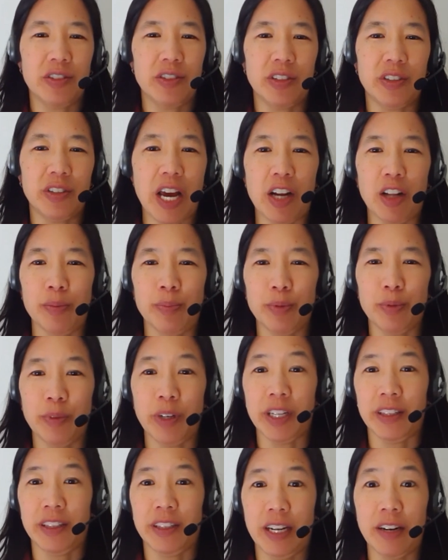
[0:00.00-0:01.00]
help
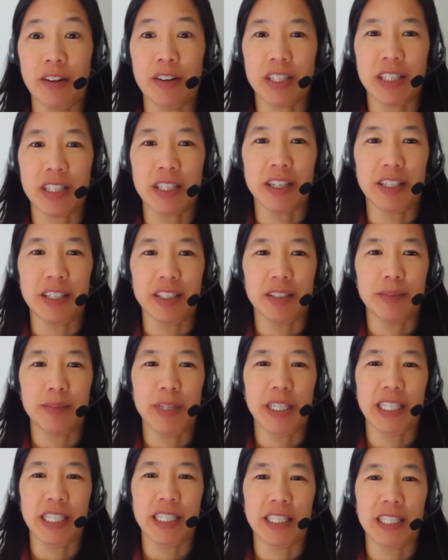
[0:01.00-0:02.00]
with aerosols
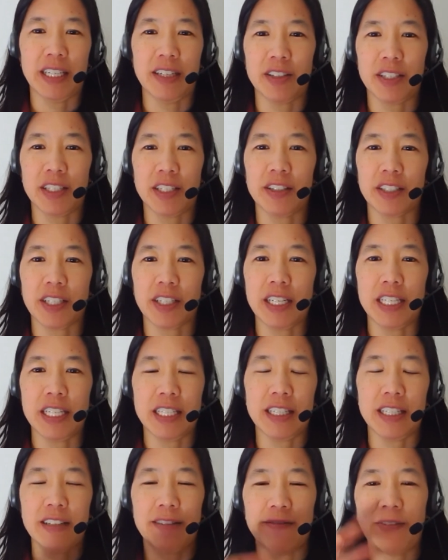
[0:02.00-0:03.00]
because the aerosols can
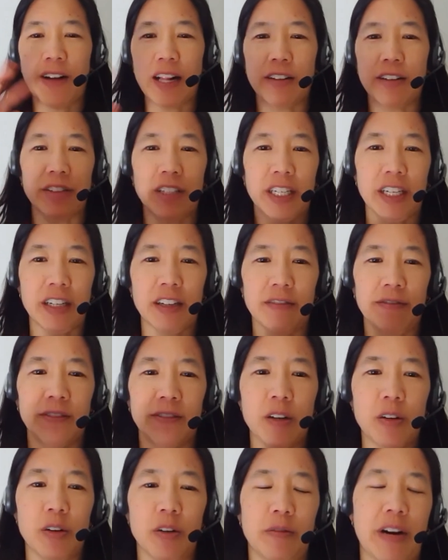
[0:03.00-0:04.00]
easily follow the
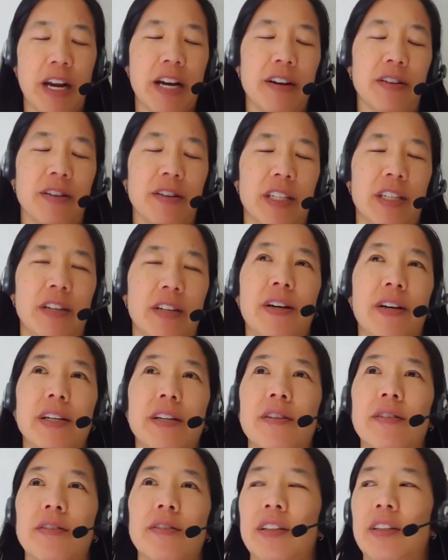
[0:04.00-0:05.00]
airflow around. So I
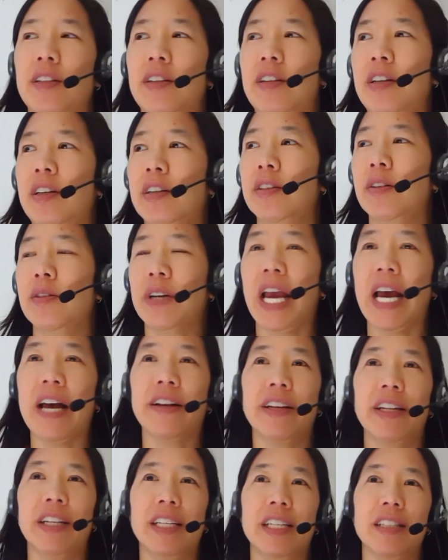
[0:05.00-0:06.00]
know that there are
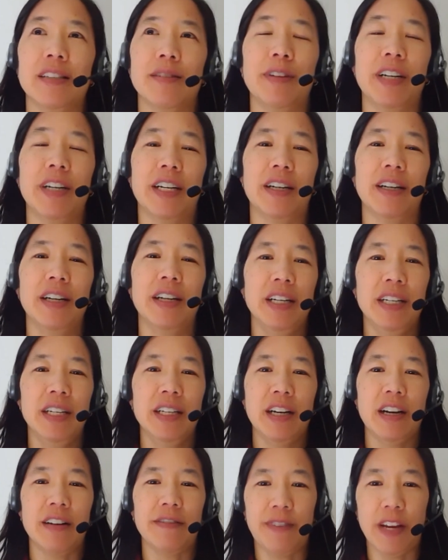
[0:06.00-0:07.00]
localities where
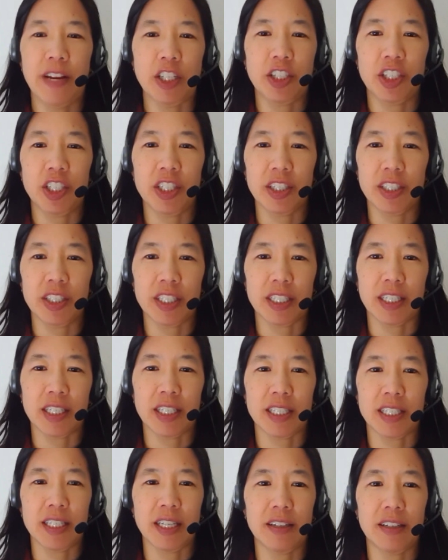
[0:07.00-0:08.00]
a face shield is
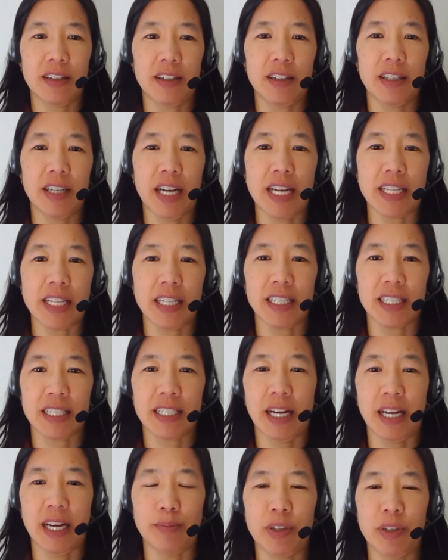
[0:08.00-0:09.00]
considered as an
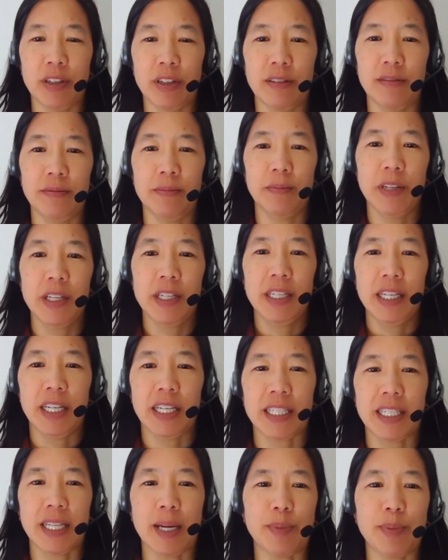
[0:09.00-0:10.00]

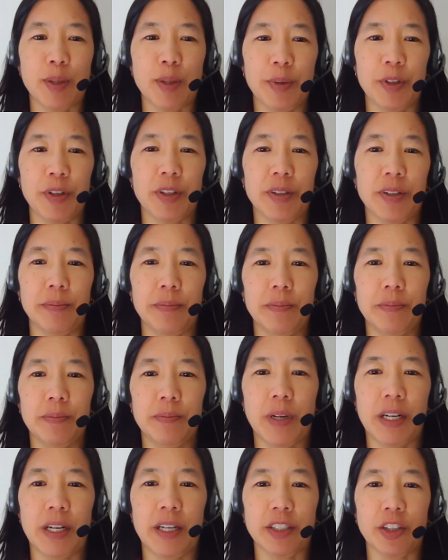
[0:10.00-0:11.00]
acceptable
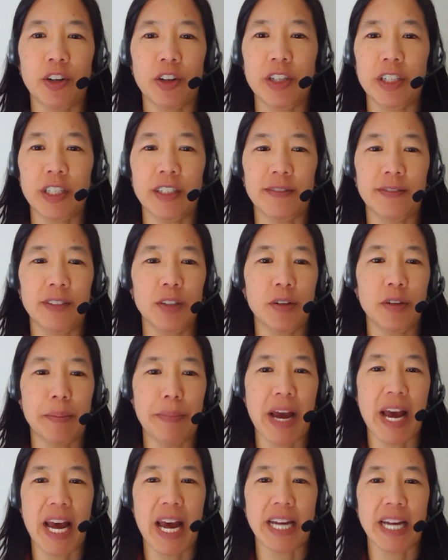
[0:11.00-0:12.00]
alternative to a
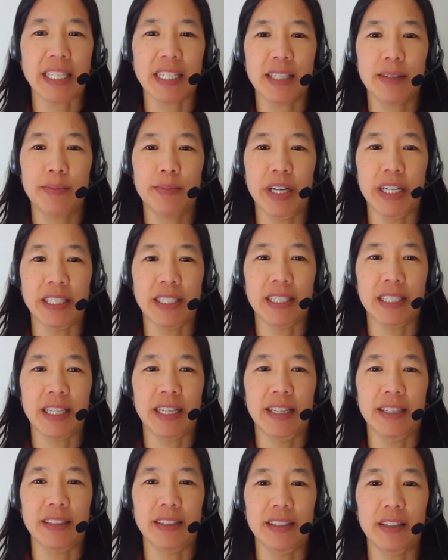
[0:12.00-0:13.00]
mask, but
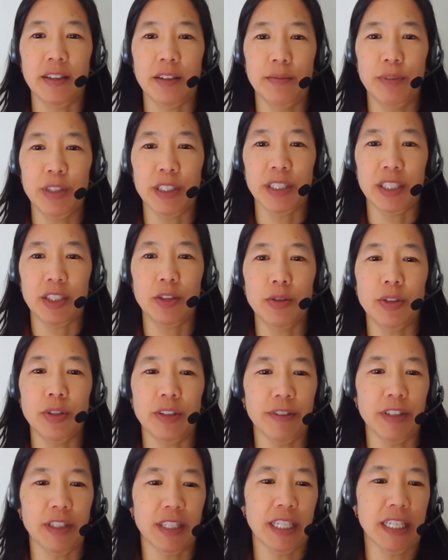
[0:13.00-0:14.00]
they're really two
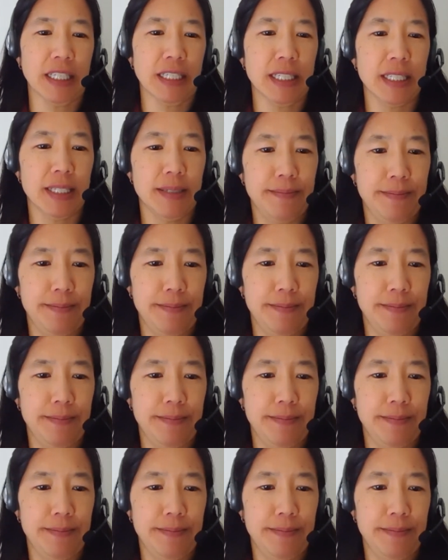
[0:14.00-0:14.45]
different things.